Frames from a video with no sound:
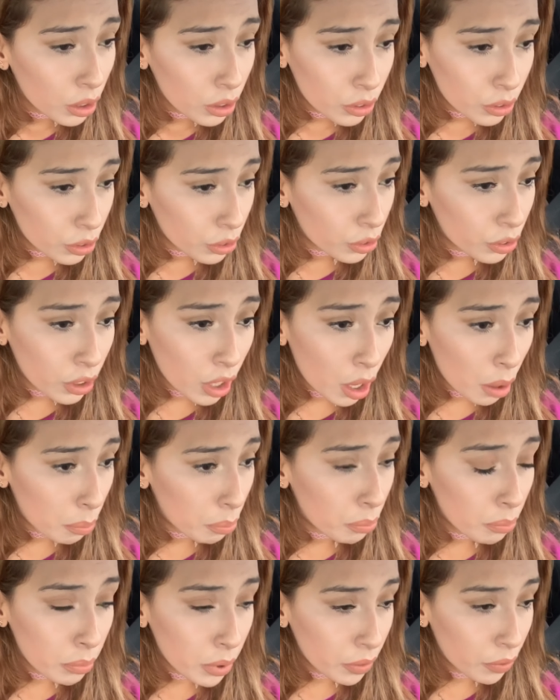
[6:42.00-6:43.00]
Just stop
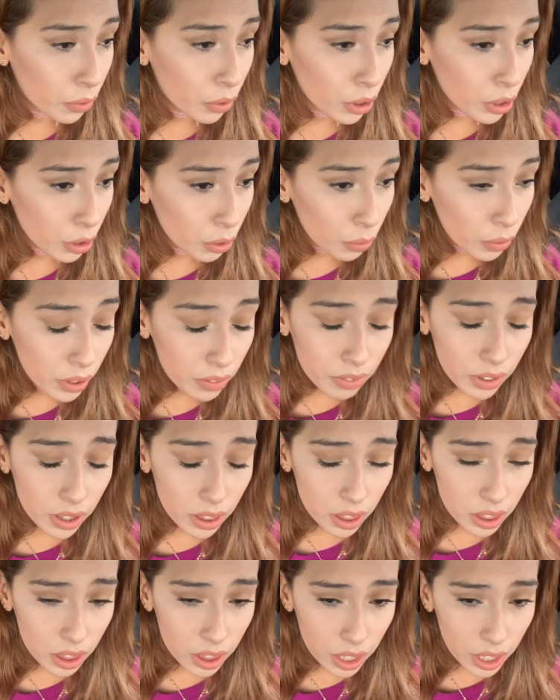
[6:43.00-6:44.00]
before you
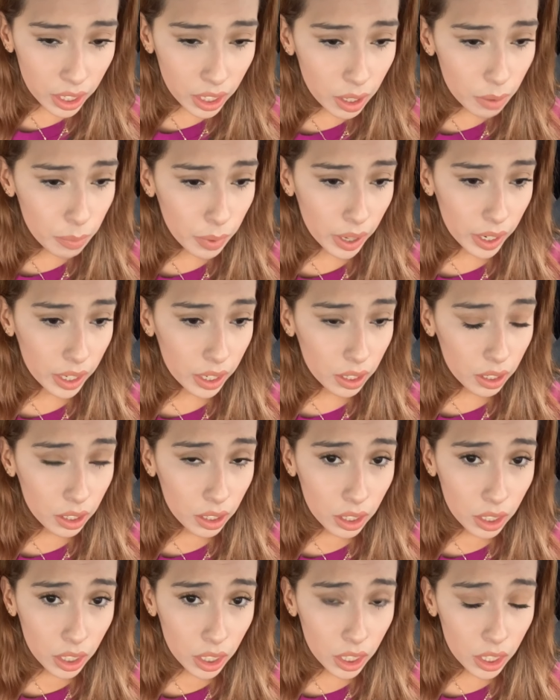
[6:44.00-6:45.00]
even think about it.
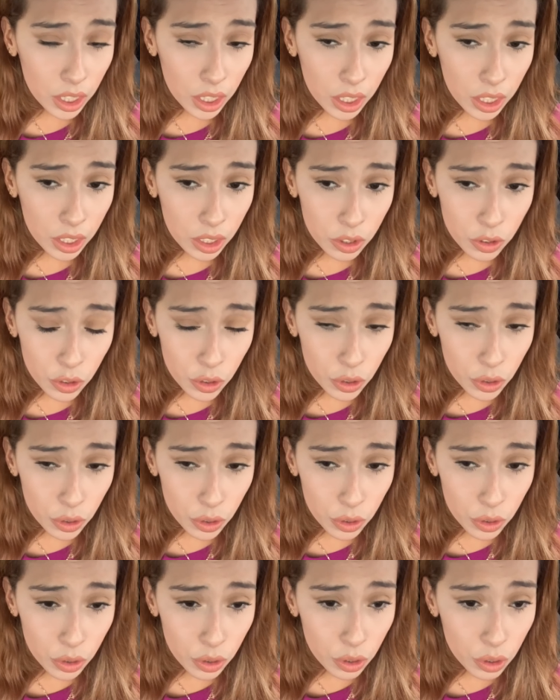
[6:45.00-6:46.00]
It's
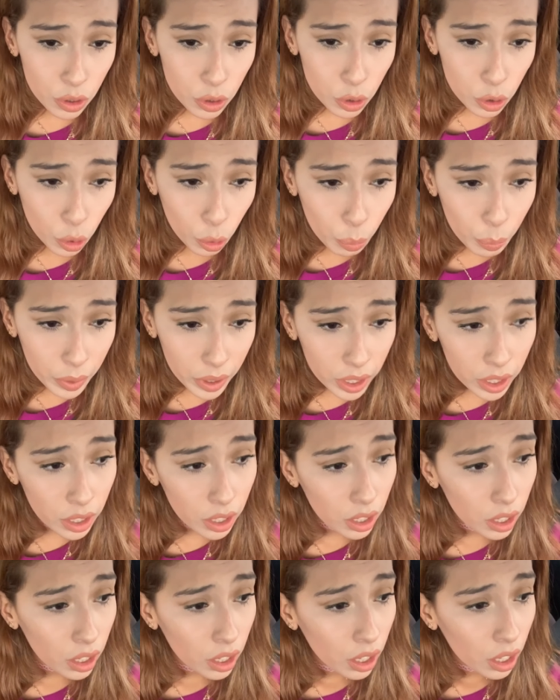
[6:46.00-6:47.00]
just stupid
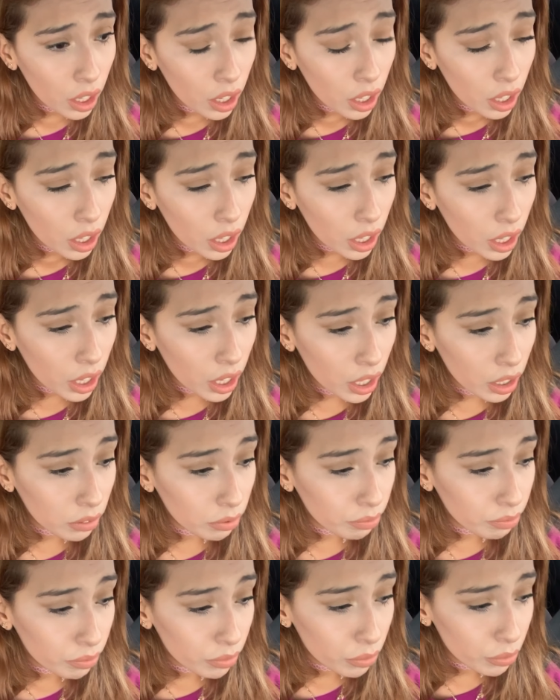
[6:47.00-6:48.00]

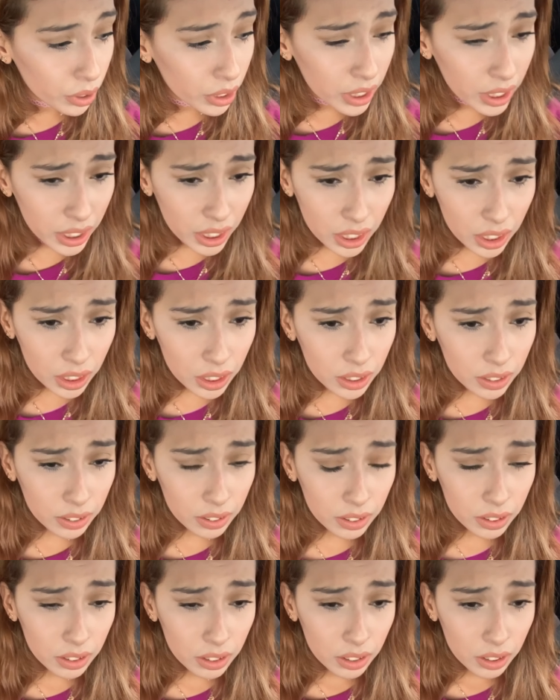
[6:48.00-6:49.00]
and
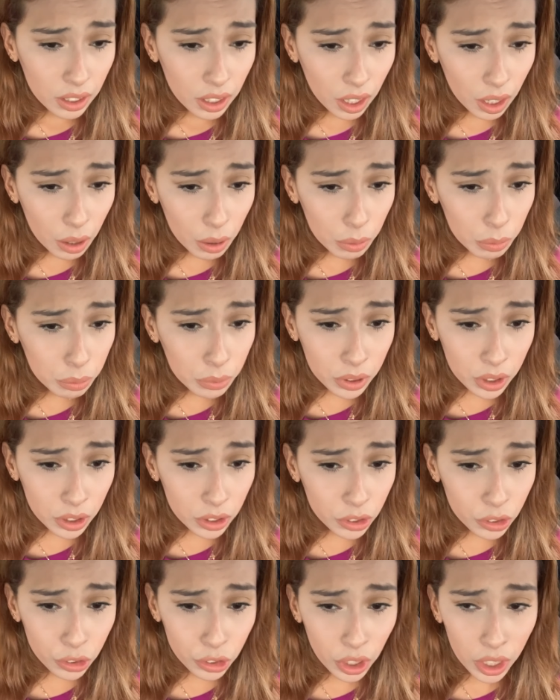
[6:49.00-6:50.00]
ridiculous how they're
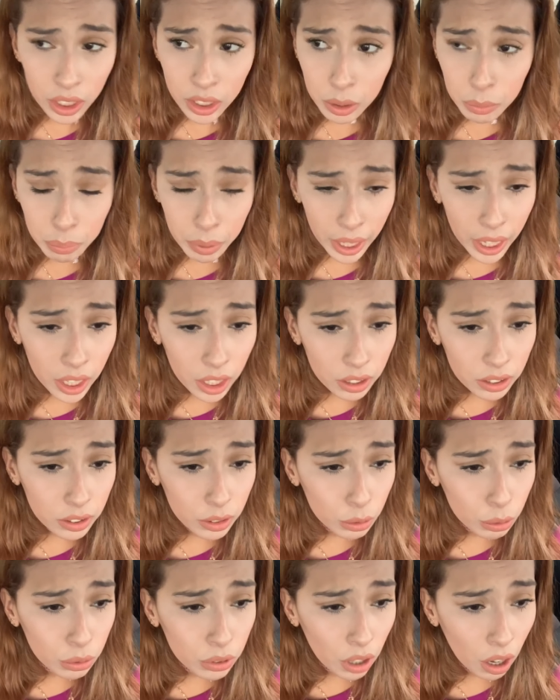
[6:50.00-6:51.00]
trying to pay us
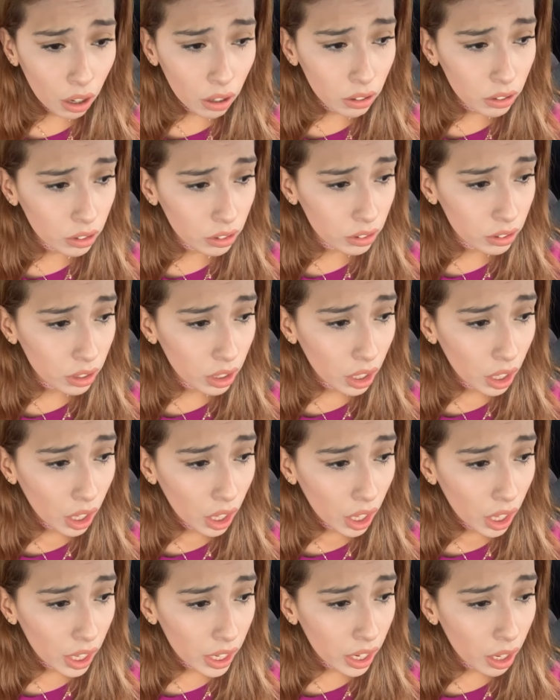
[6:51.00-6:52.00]
$2.
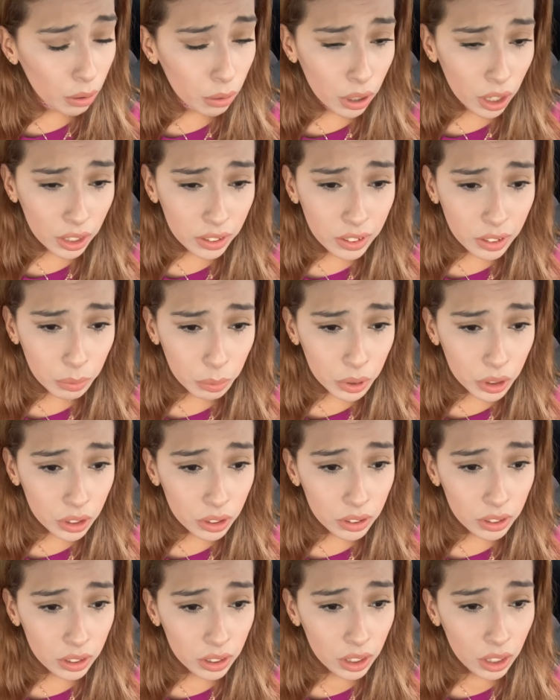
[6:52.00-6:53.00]
And now customers